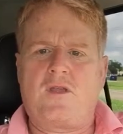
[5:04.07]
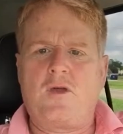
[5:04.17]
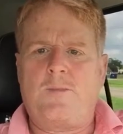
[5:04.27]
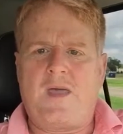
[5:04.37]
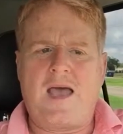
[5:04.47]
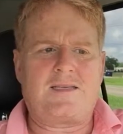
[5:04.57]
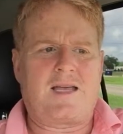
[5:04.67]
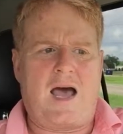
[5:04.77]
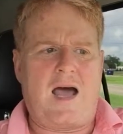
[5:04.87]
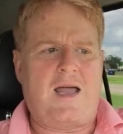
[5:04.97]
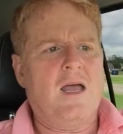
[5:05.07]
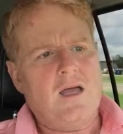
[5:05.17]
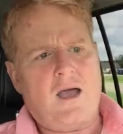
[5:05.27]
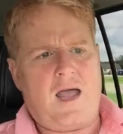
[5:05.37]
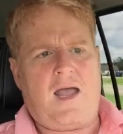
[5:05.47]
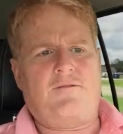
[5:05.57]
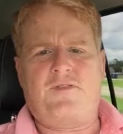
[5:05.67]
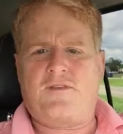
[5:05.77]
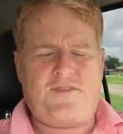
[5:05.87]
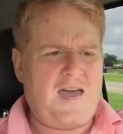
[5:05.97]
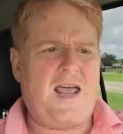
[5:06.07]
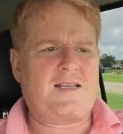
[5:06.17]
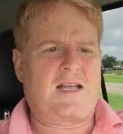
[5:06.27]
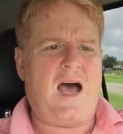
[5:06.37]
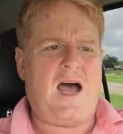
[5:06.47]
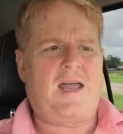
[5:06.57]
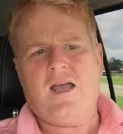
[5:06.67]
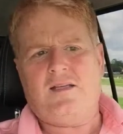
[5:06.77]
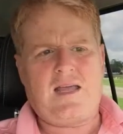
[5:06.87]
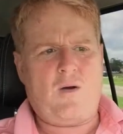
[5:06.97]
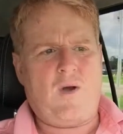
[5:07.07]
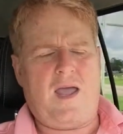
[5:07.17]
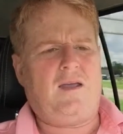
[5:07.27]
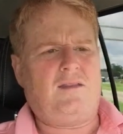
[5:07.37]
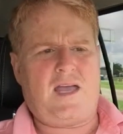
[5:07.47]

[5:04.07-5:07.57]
the UPS guy and for the FedEx guy that way,